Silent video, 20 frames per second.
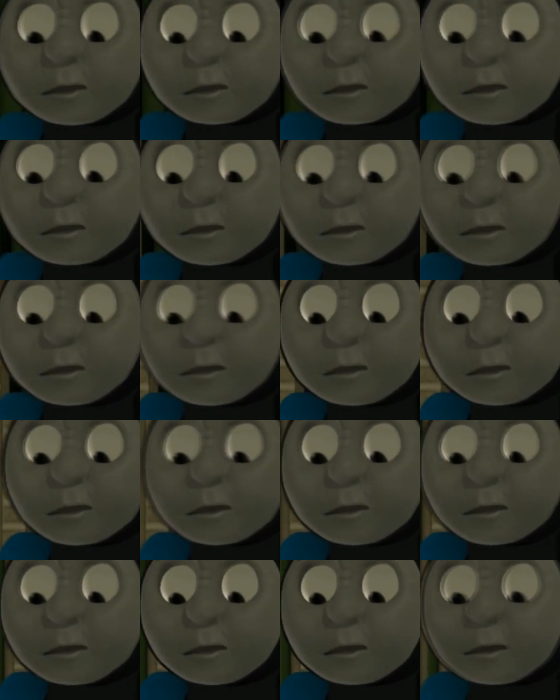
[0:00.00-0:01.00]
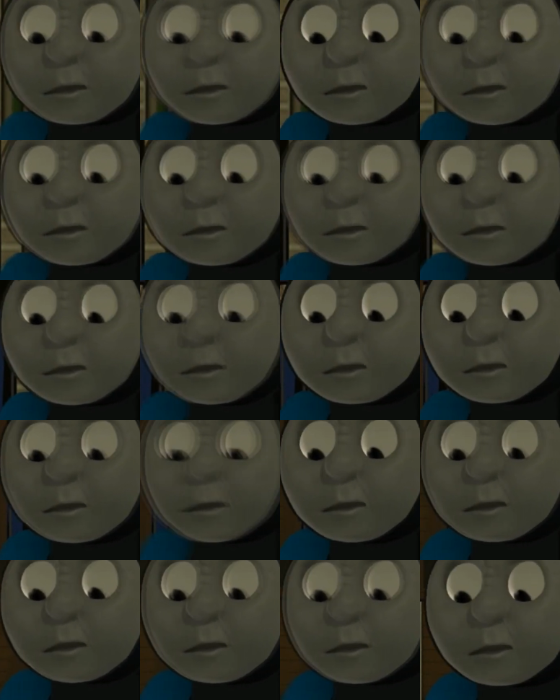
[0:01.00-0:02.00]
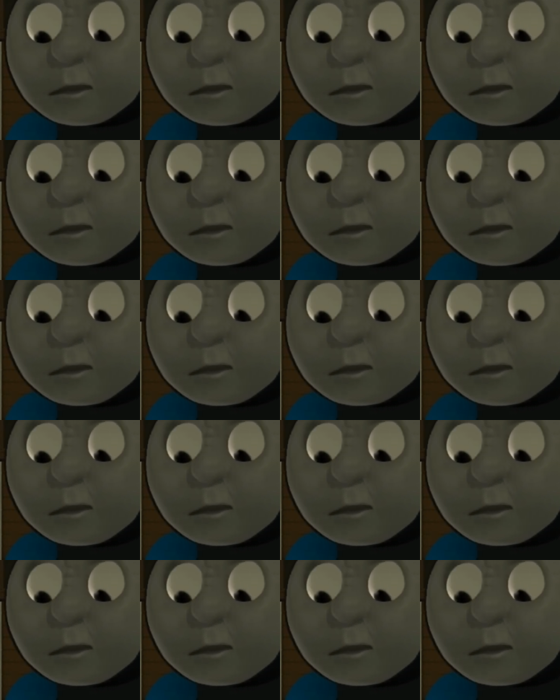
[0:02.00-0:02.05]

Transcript: So Thomas puffed away to the